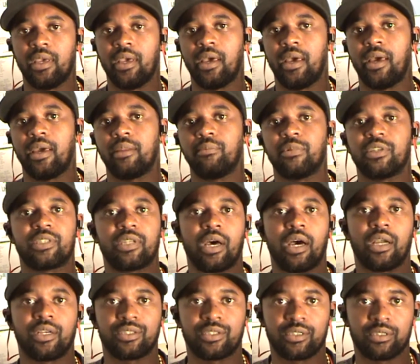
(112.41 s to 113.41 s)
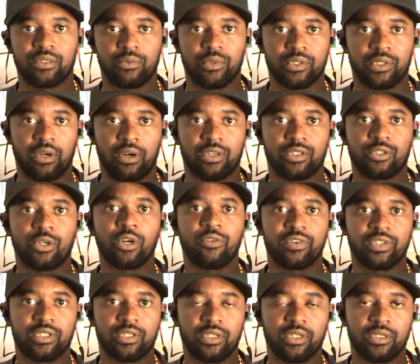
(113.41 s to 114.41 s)
and massage was our
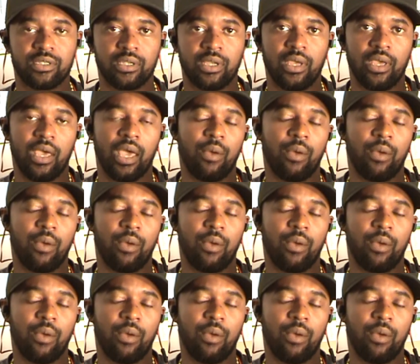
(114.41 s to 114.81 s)
services,